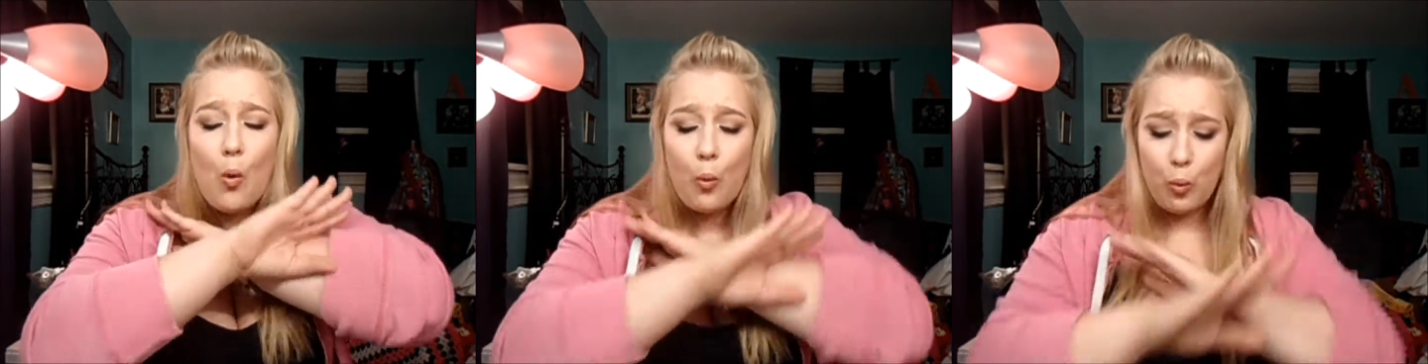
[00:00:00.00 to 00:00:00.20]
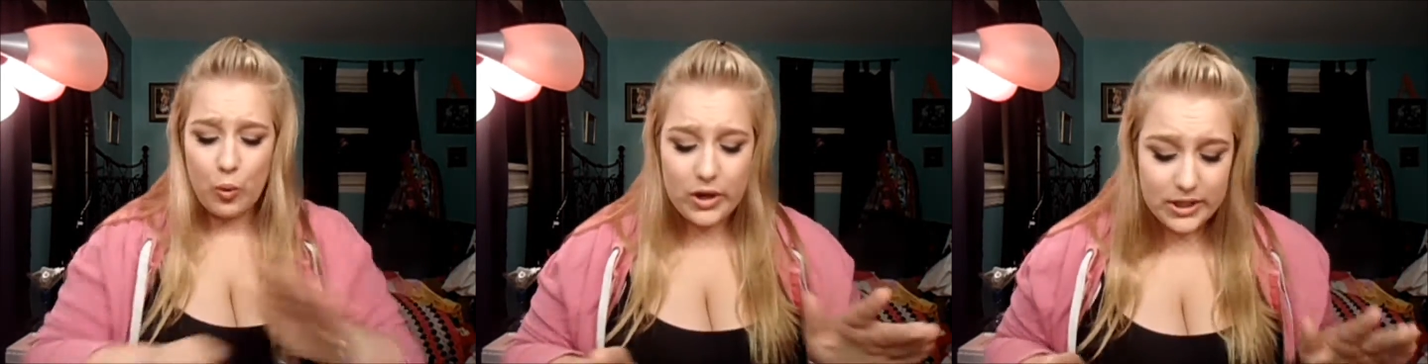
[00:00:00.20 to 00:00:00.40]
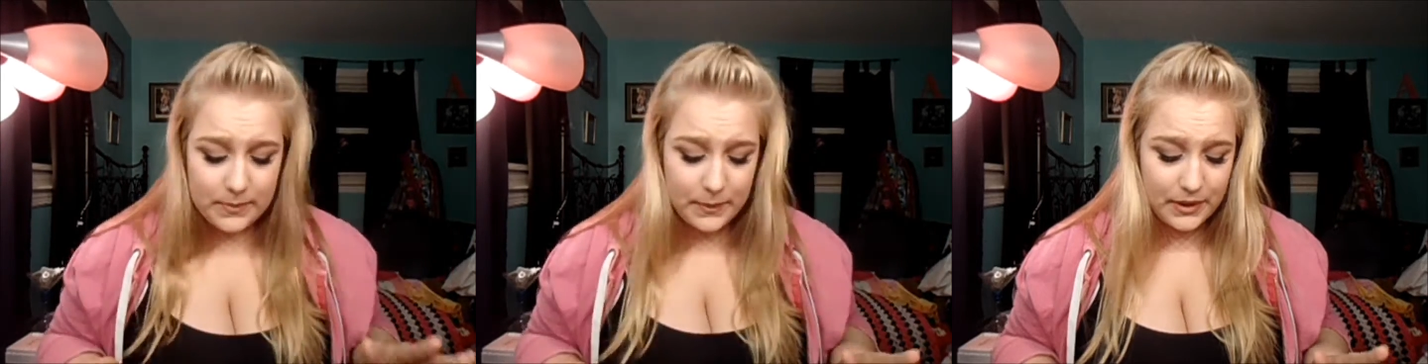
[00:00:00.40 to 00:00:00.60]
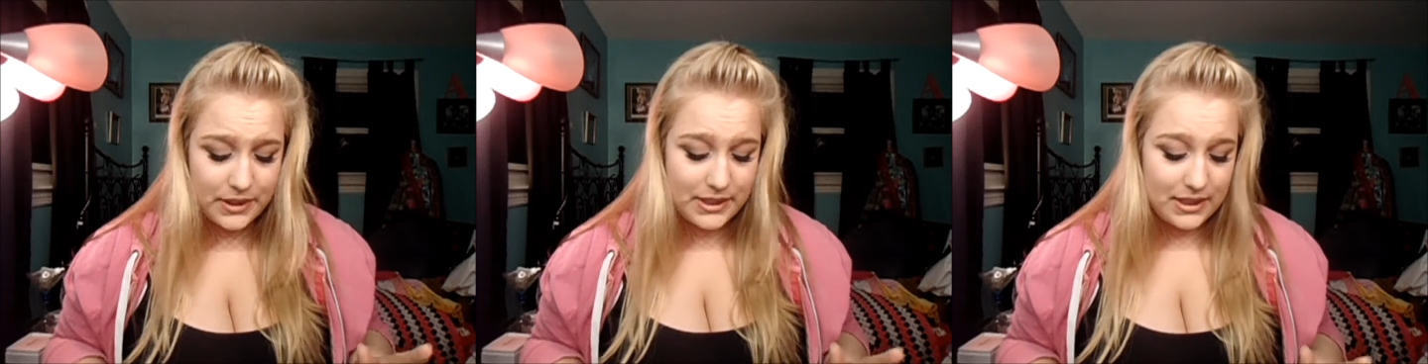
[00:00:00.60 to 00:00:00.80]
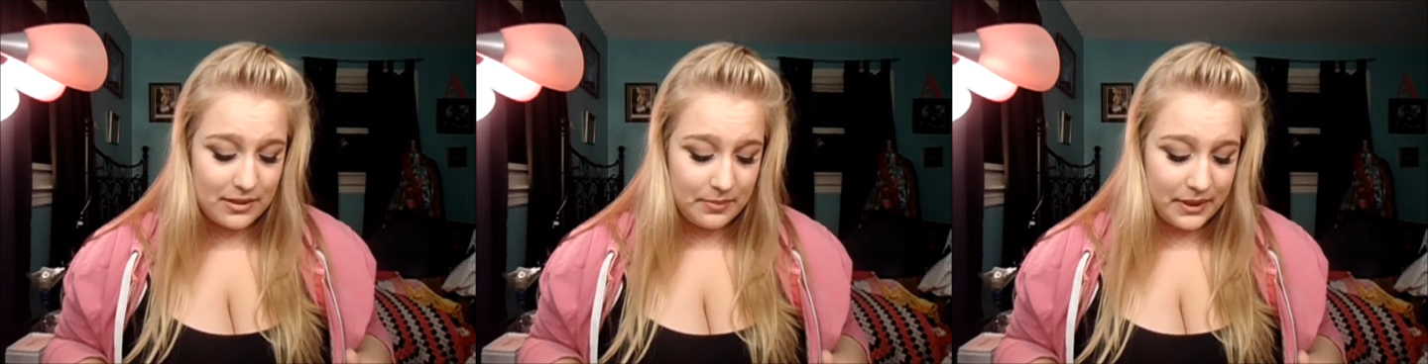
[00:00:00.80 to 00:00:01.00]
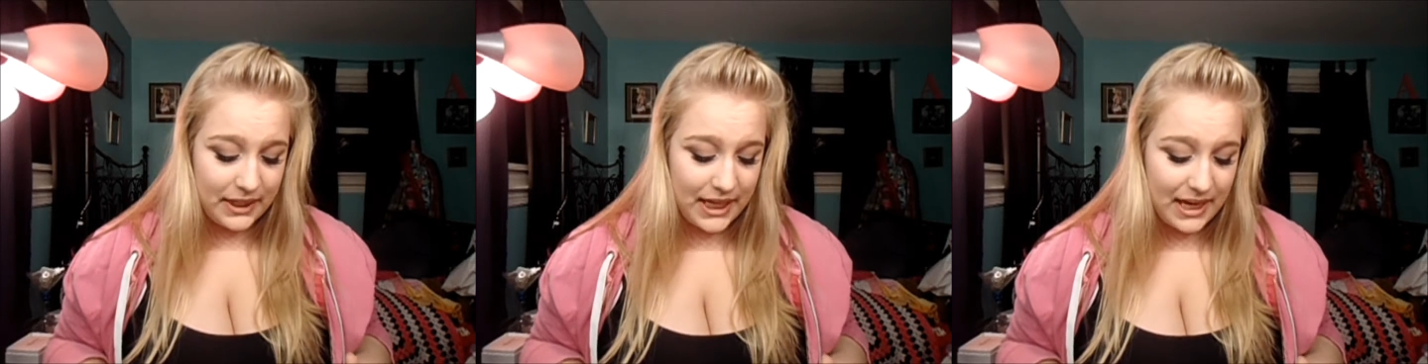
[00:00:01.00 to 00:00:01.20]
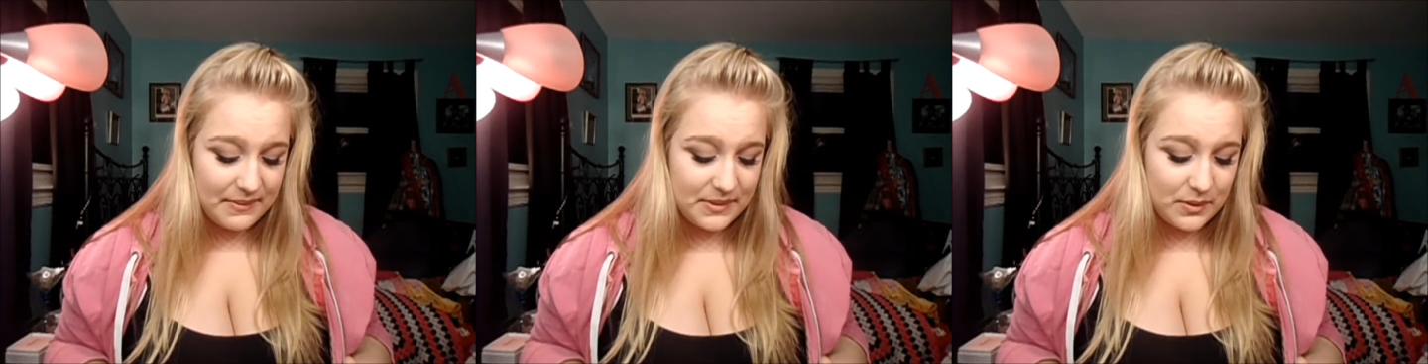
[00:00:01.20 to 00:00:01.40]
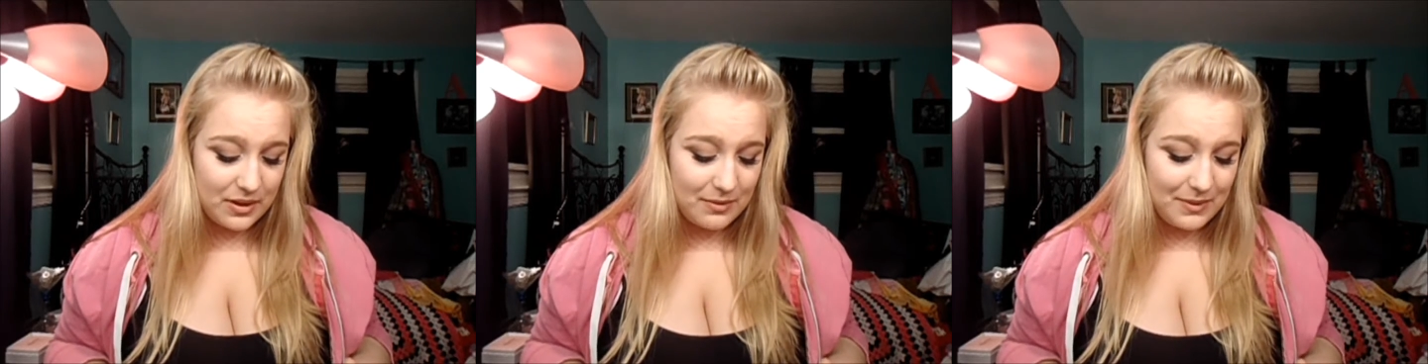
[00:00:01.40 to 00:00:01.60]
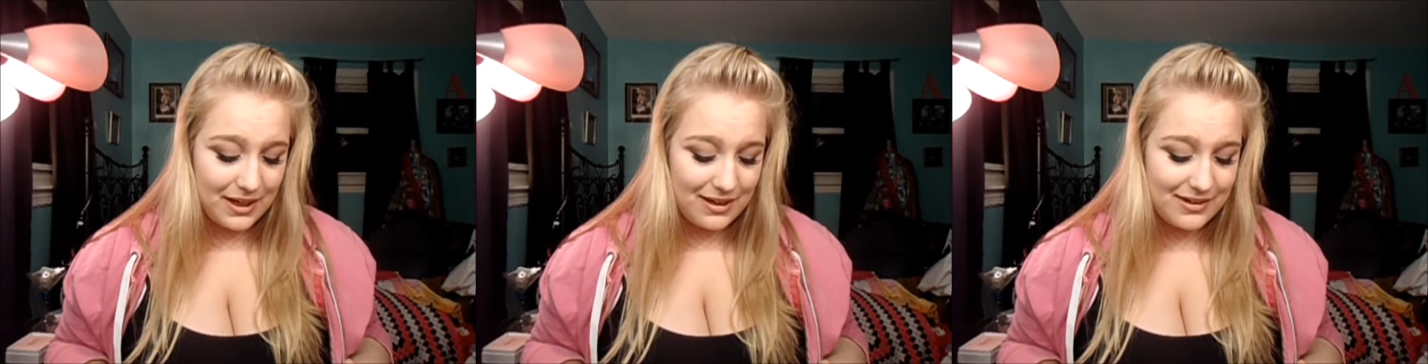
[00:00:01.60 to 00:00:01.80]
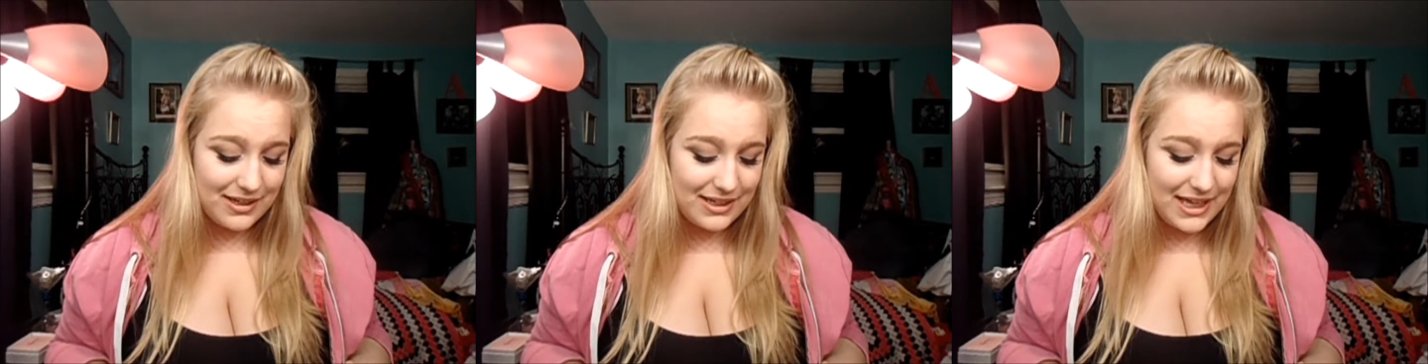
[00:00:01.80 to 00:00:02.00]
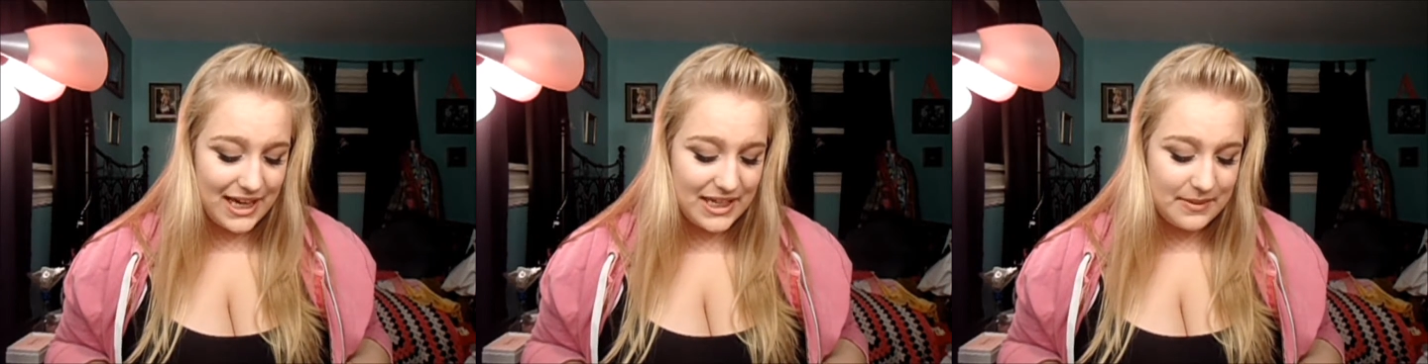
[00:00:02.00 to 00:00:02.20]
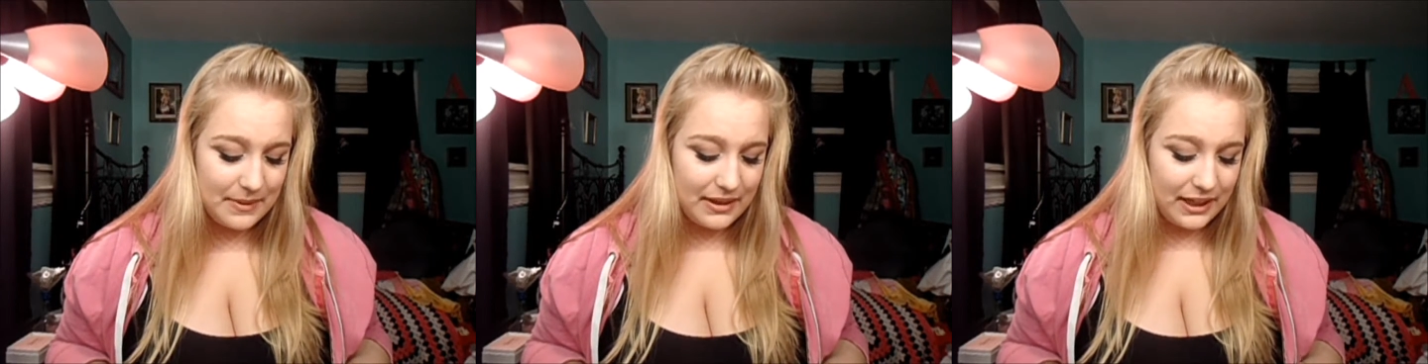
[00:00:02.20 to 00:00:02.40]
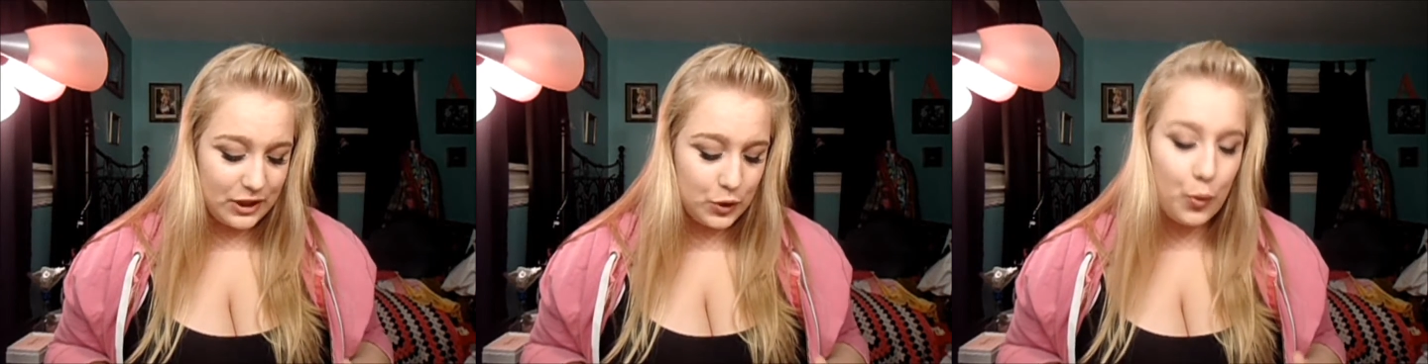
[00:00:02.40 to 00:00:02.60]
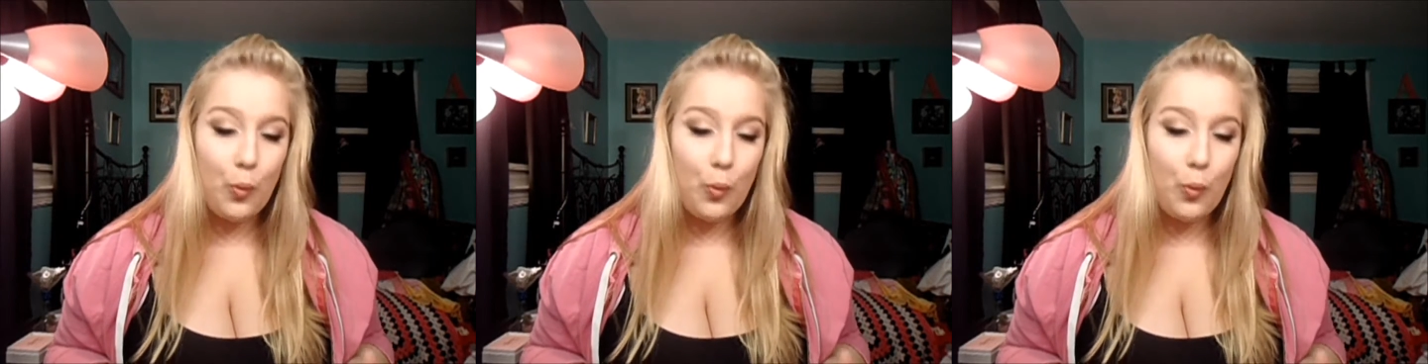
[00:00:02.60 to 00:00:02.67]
worst person to play games with because it takes me like